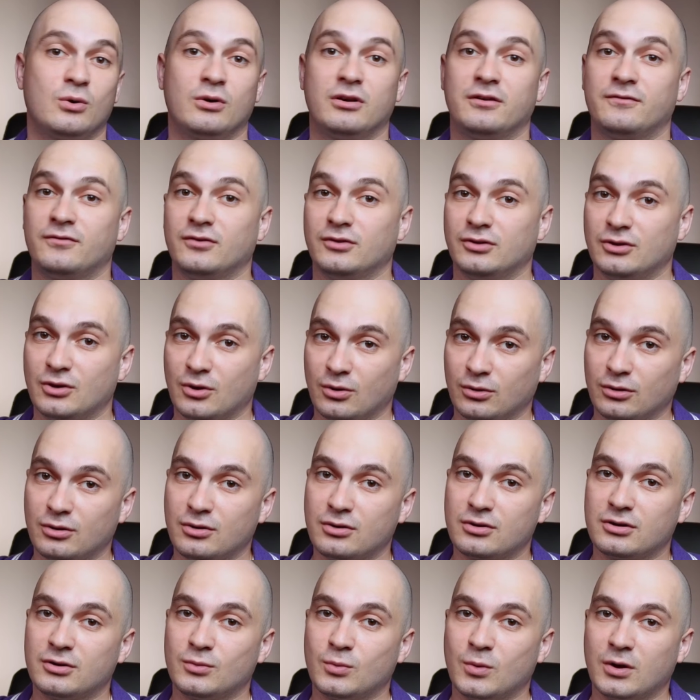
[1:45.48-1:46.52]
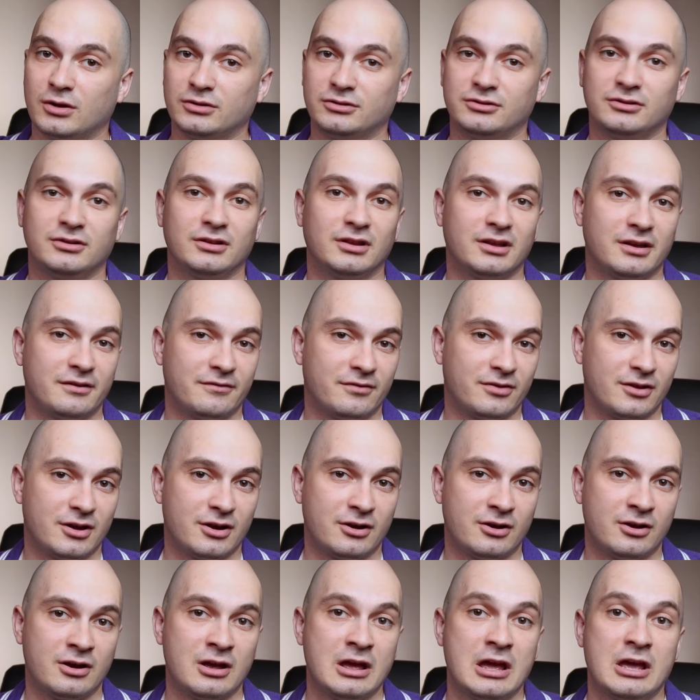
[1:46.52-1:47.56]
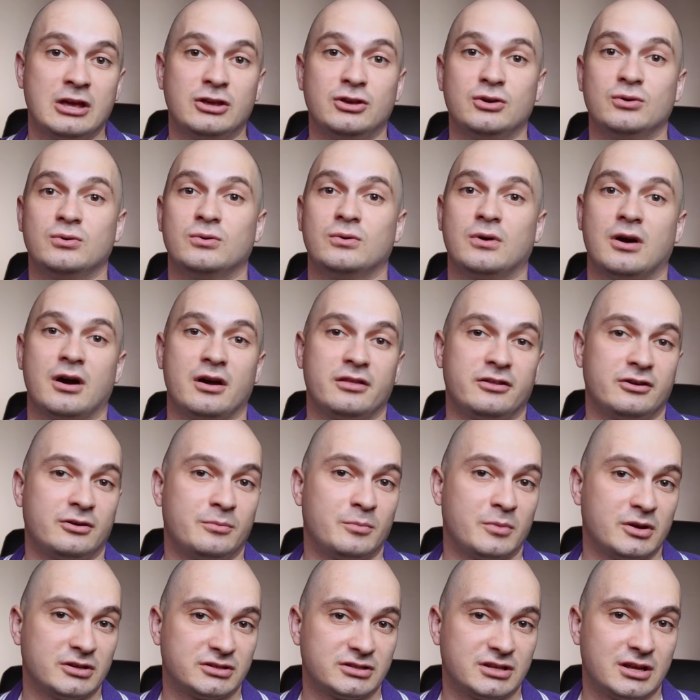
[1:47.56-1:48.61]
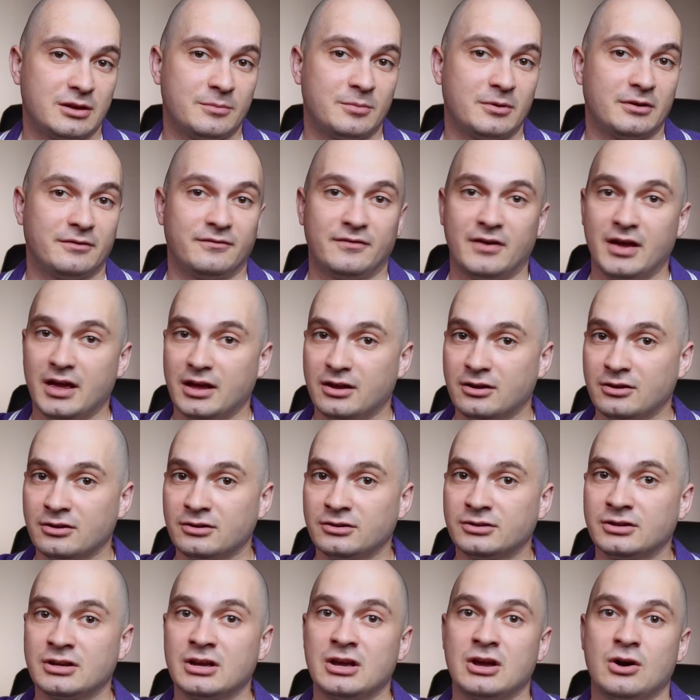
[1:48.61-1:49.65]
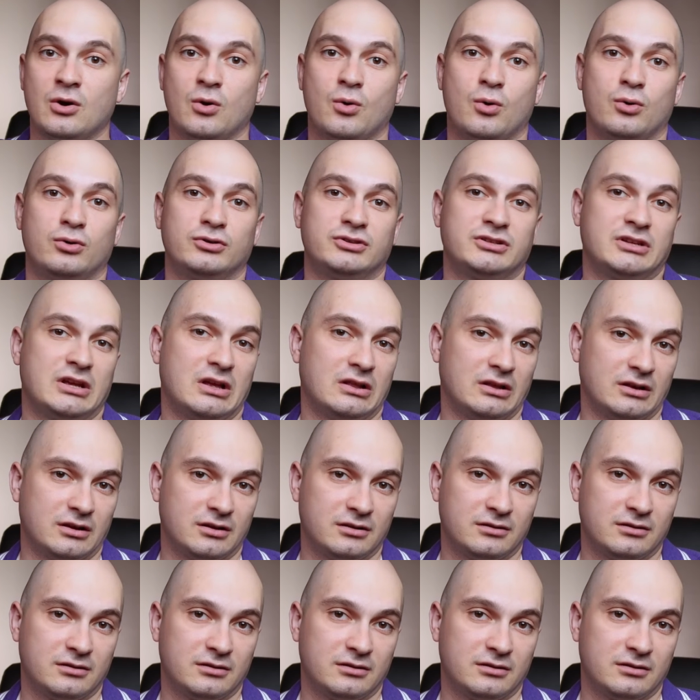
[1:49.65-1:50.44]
if you no longer want to live there, you either must keep it vacant or sell it.